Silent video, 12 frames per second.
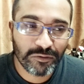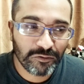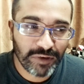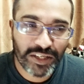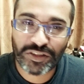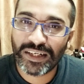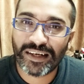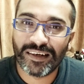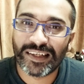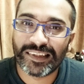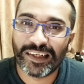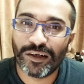freshly
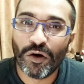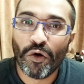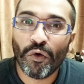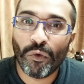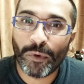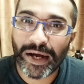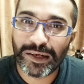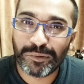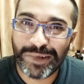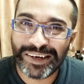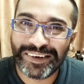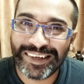collected wild
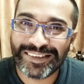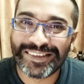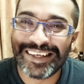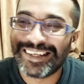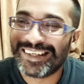berries.